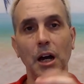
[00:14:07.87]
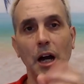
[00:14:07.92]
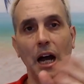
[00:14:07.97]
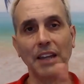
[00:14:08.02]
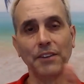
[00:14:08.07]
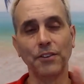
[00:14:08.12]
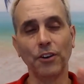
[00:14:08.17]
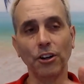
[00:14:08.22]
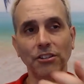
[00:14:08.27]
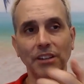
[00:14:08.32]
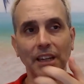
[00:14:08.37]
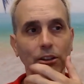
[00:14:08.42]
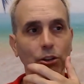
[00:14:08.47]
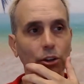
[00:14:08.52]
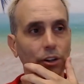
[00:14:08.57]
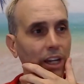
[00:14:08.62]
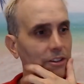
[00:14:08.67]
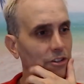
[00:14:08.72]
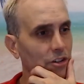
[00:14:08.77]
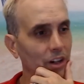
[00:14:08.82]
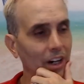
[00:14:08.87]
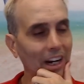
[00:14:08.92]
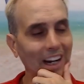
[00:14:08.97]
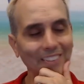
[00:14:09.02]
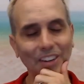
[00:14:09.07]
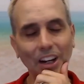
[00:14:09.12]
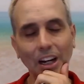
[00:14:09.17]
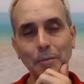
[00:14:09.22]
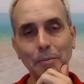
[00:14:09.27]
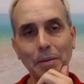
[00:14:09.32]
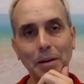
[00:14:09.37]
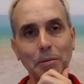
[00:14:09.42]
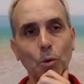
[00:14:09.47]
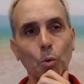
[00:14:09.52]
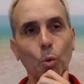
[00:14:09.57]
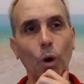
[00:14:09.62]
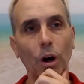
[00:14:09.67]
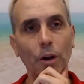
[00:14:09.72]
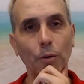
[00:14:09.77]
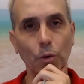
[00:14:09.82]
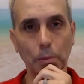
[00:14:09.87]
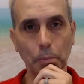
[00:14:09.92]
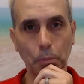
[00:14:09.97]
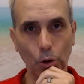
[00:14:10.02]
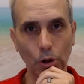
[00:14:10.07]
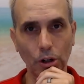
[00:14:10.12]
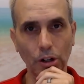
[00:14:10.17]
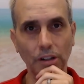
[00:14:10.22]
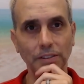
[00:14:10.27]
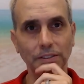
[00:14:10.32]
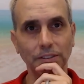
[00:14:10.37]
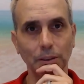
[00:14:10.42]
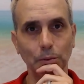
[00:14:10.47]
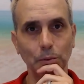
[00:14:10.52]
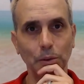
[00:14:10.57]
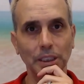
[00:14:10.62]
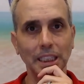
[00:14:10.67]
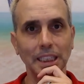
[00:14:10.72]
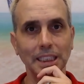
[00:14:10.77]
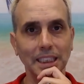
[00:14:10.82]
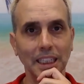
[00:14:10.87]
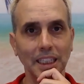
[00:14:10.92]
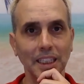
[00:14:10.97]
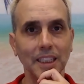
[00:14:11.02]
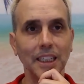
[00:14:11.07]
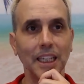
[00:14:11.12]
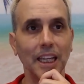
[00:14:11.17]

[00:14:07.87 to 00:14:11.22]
As far as ketone ester, I've got maybe one report of someone that said